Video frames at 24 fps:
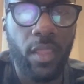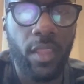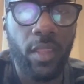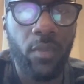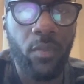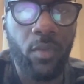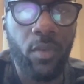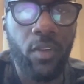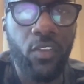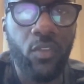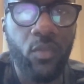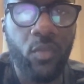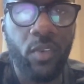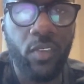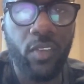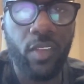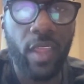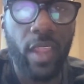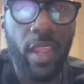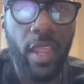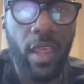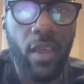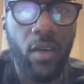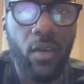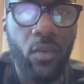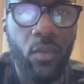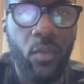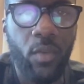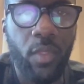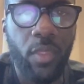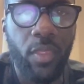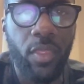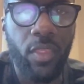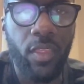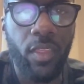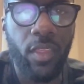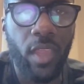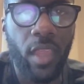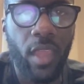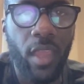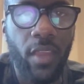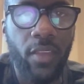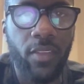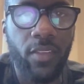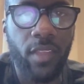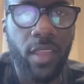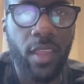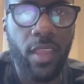and then we're going to switch that out with the
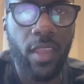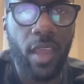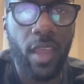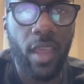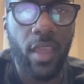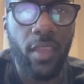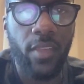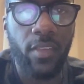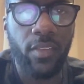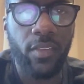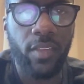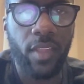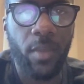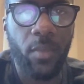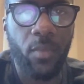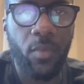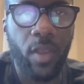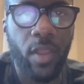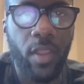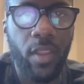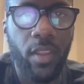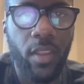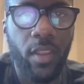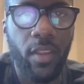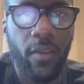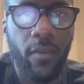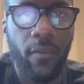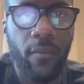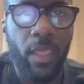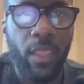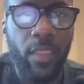XAI step right here.